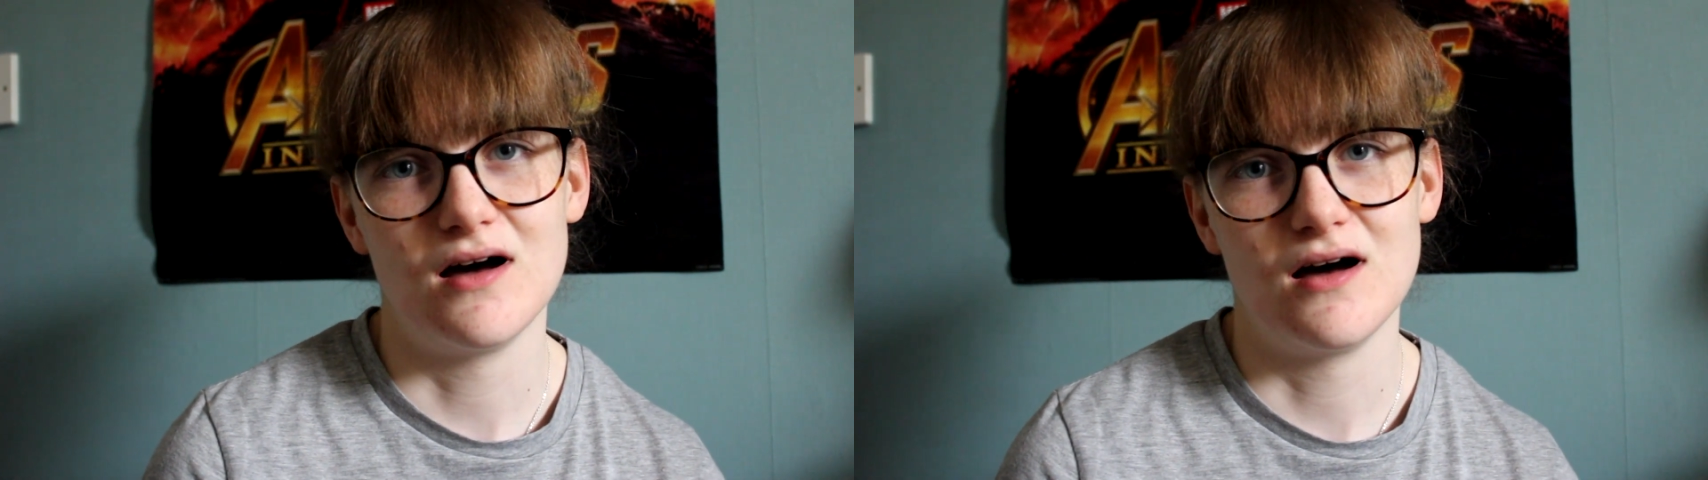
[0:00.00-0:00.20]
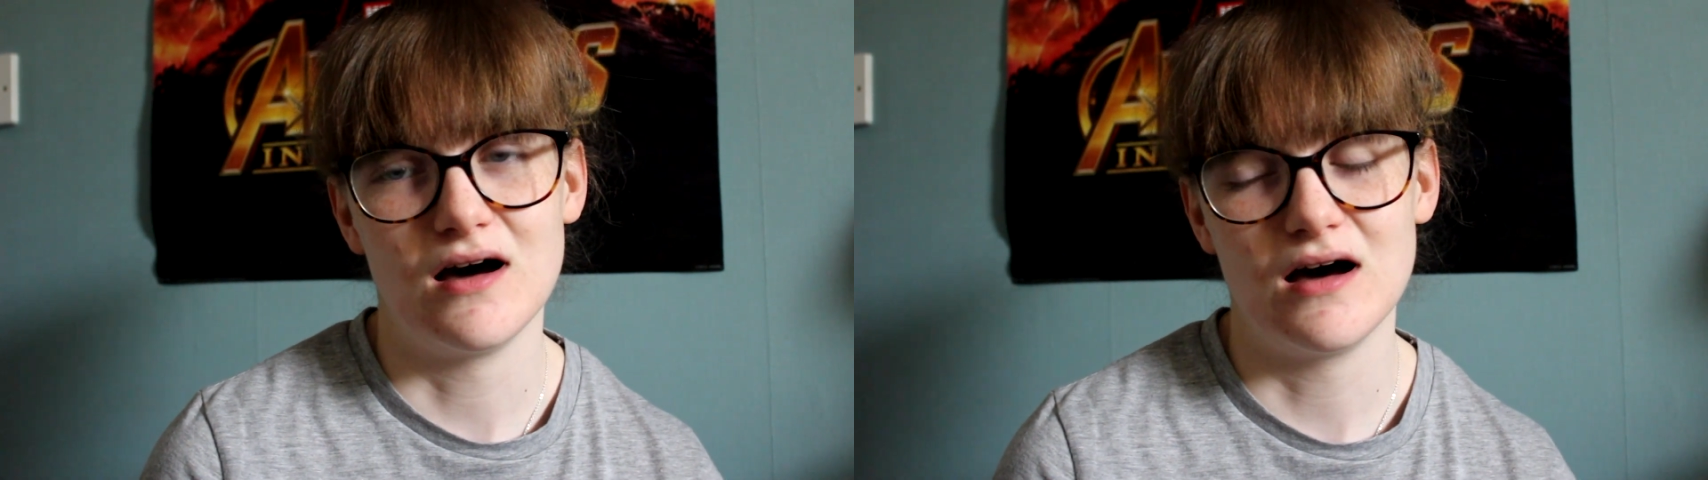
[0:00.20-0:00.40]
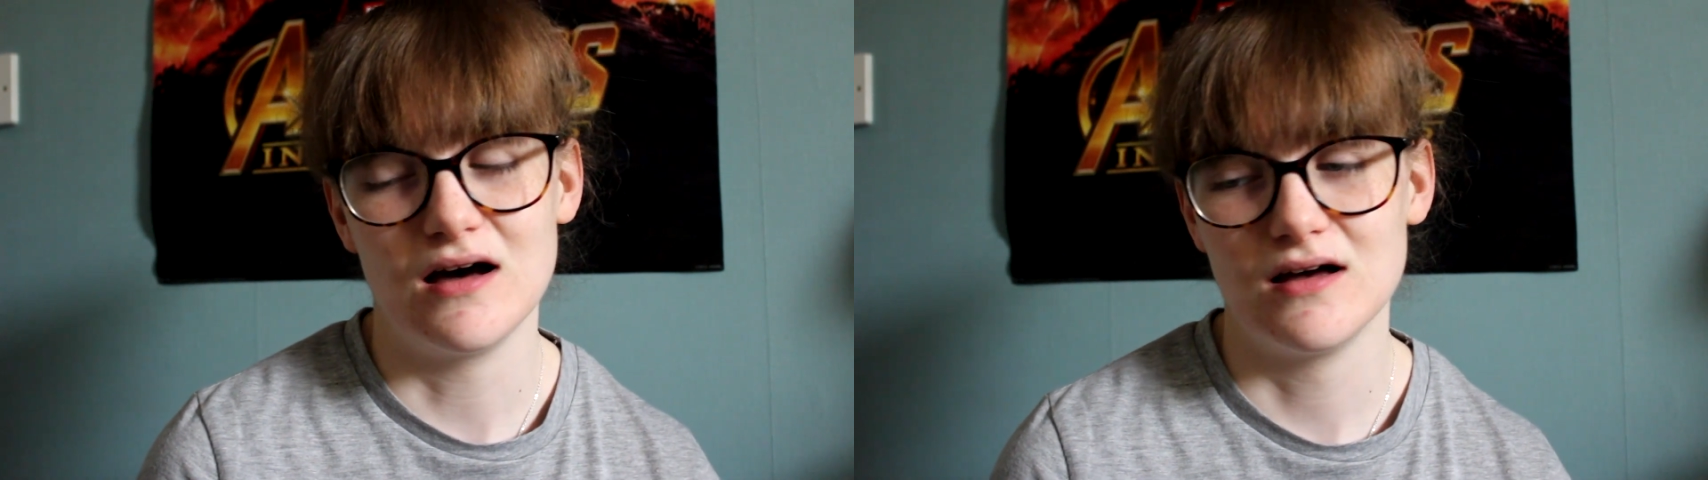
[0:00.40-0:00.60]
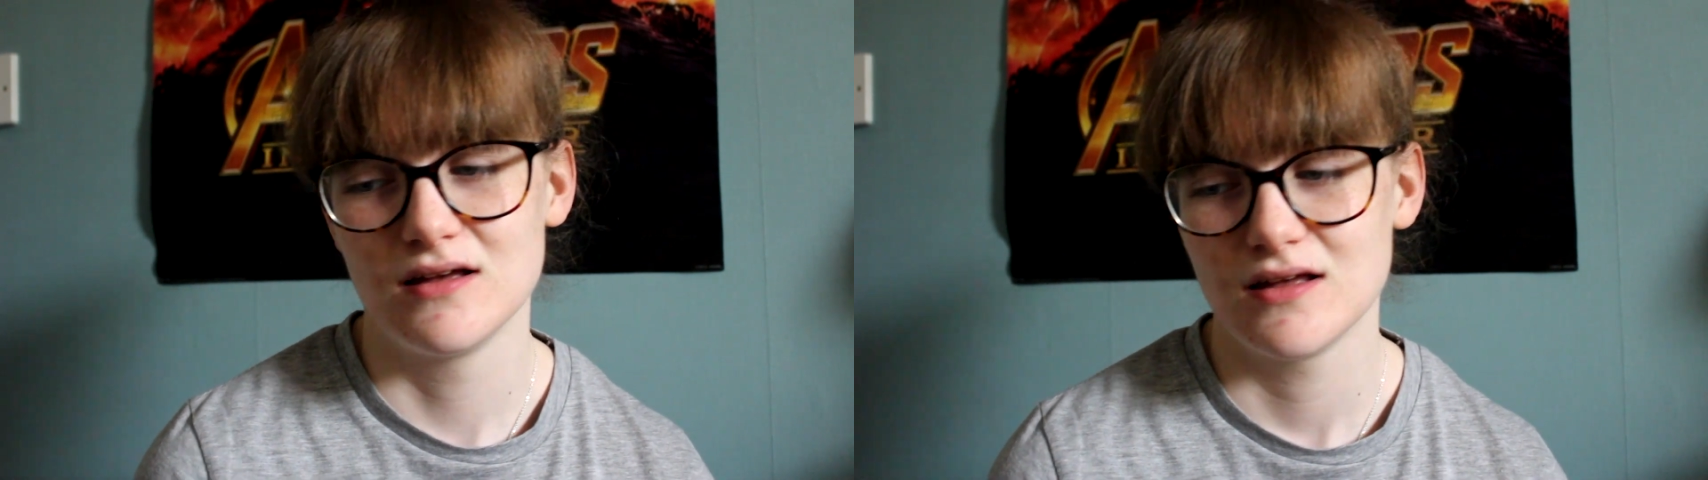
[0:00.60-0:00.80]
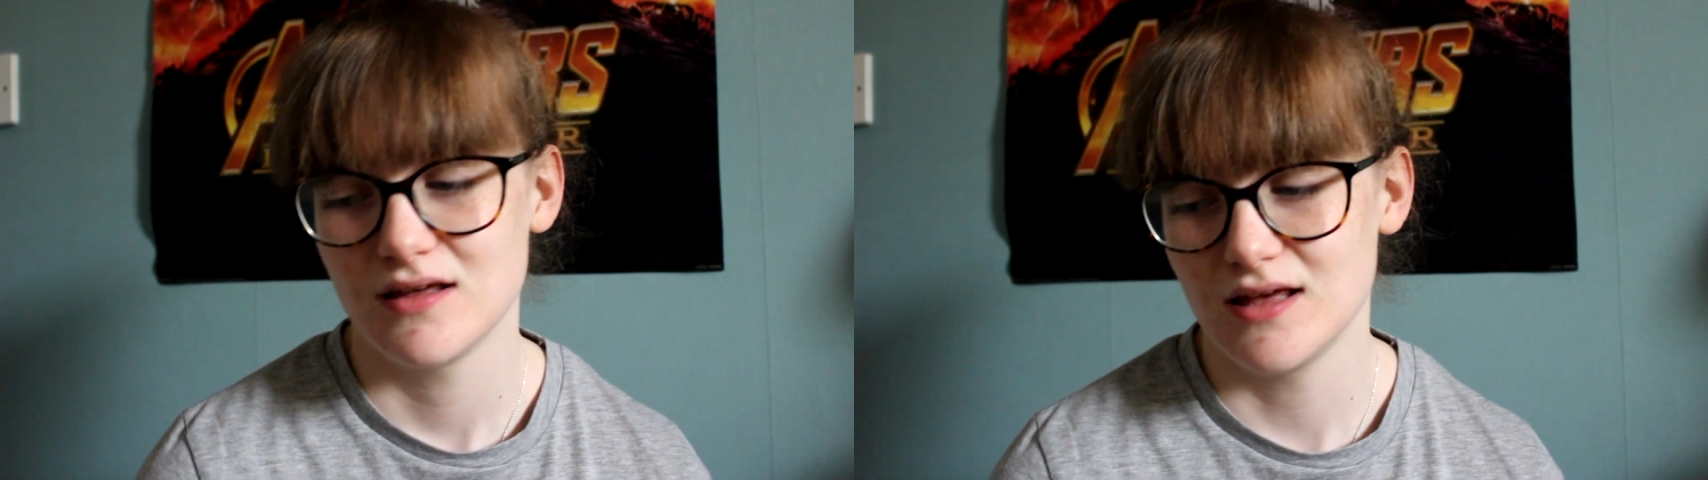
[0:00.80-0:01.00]
a
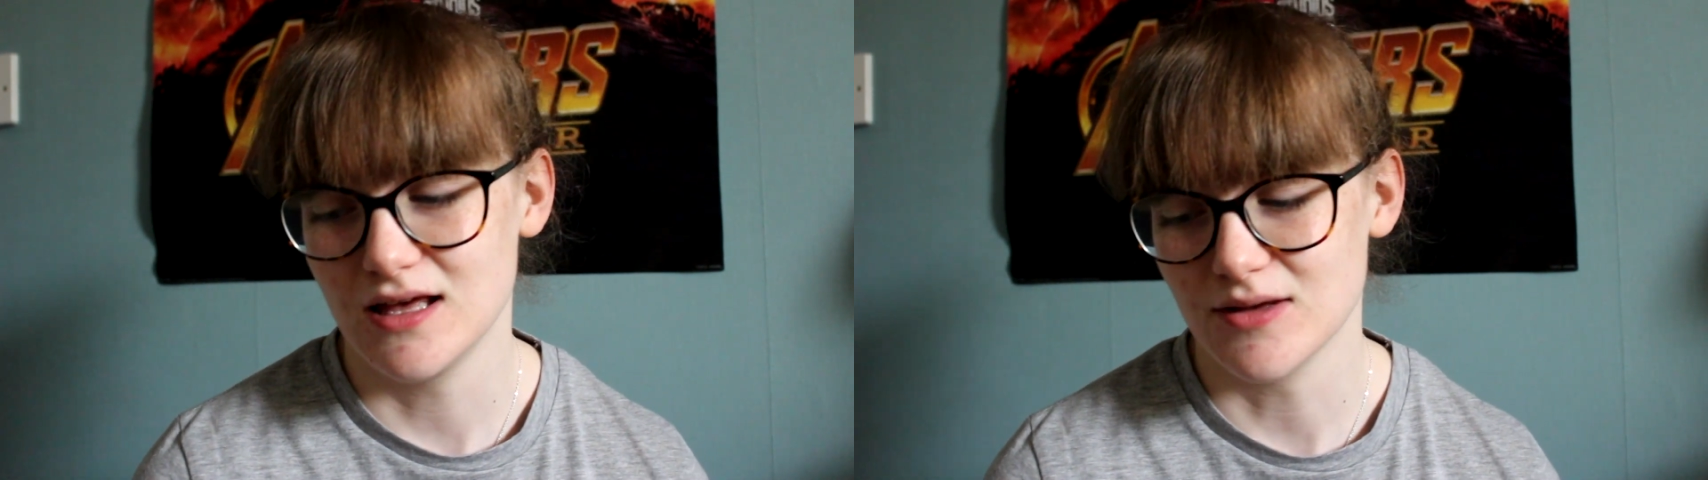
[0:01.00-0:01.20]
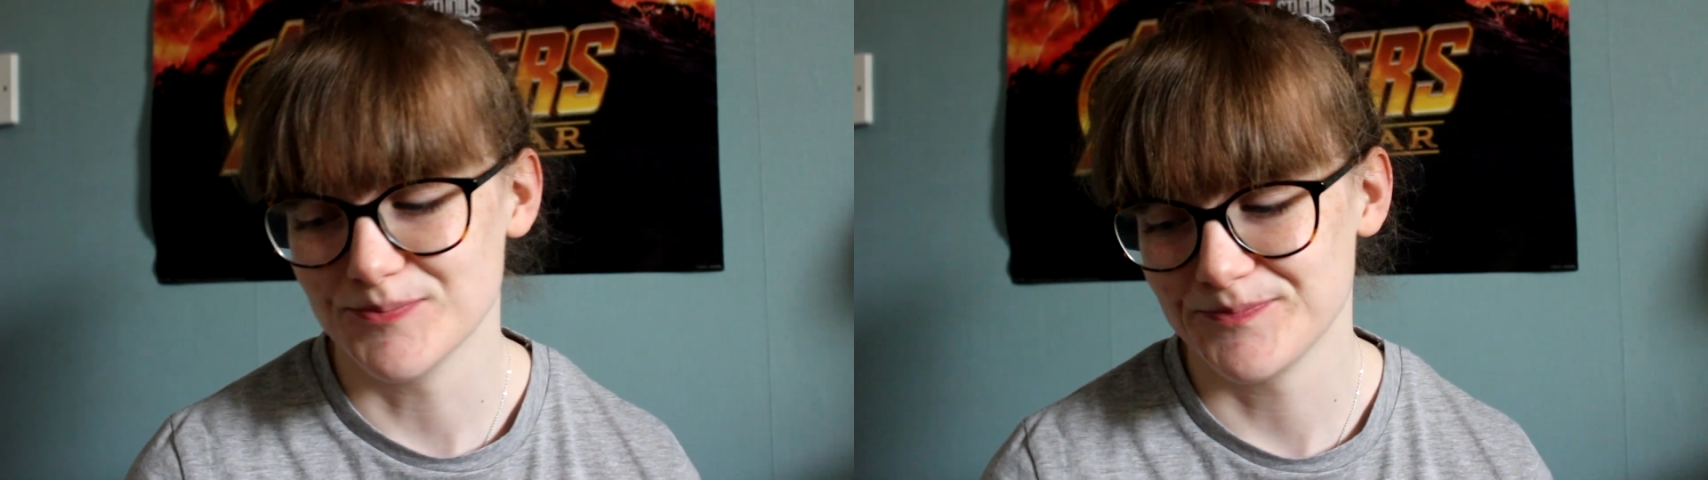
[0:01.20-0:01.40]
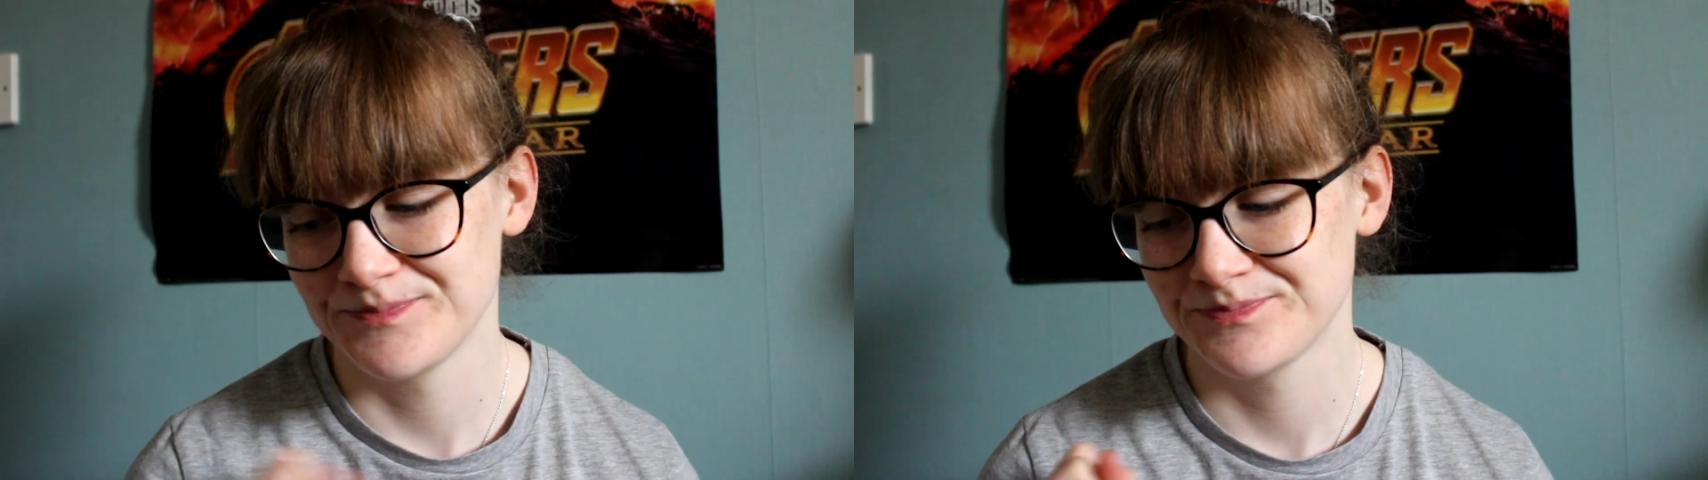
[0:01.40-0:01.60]
um,